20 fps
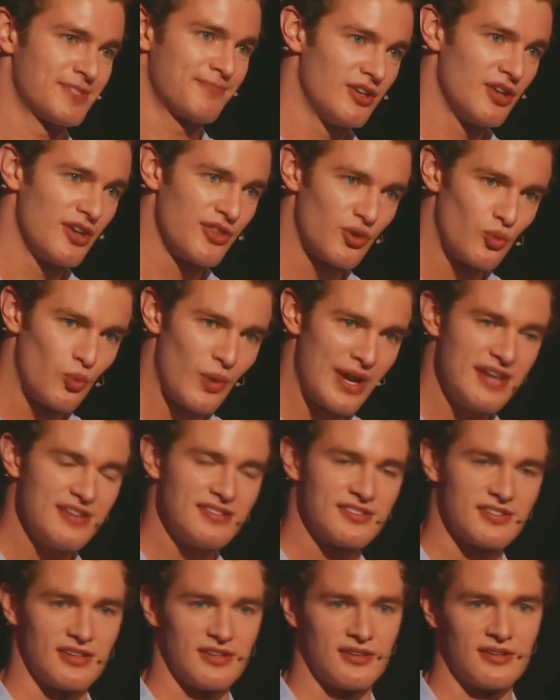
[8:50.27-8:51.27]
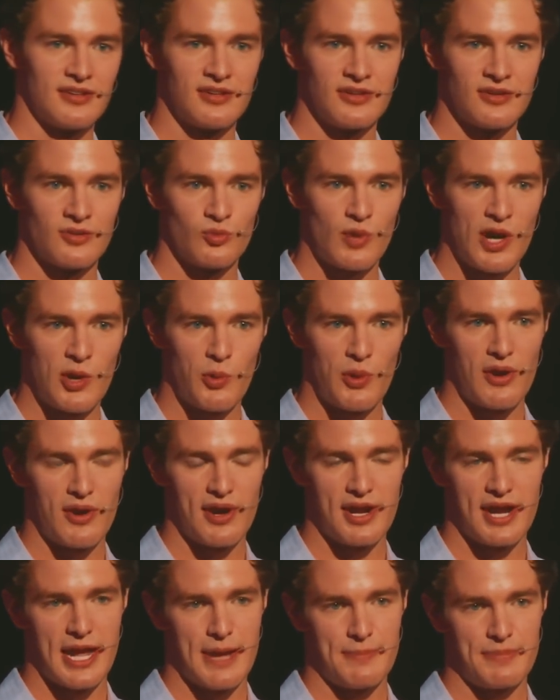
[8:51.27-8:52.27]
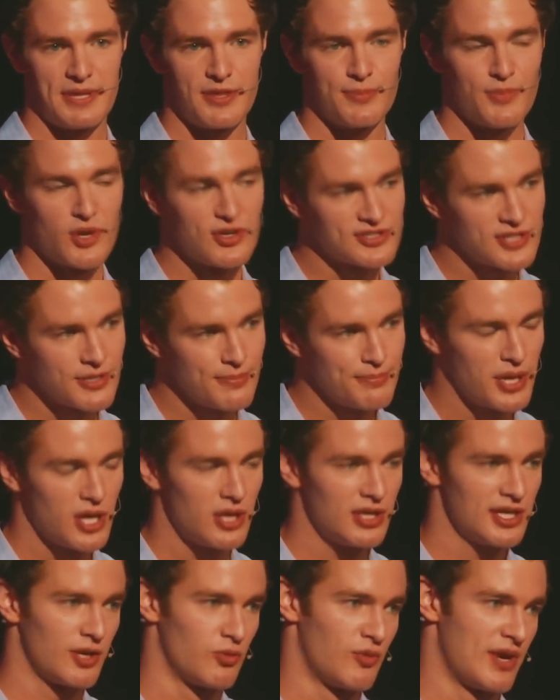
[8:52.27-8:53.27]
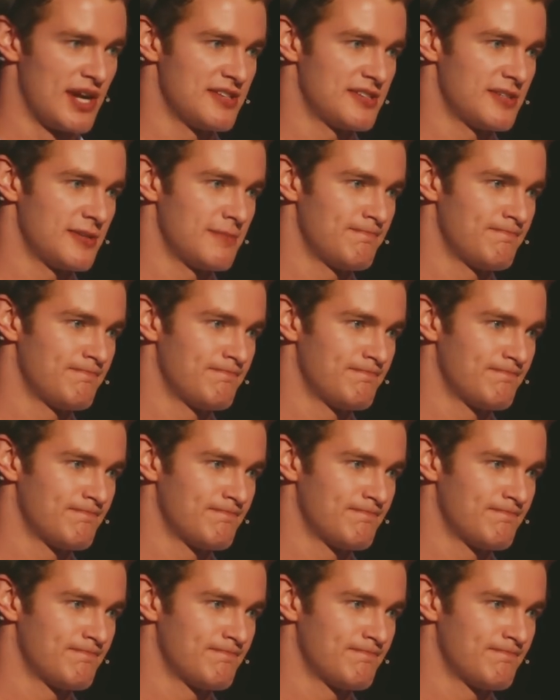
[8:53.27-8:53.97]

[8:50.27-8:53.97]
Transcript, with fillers: No, the reason why we're unhappy, the most compelling reason,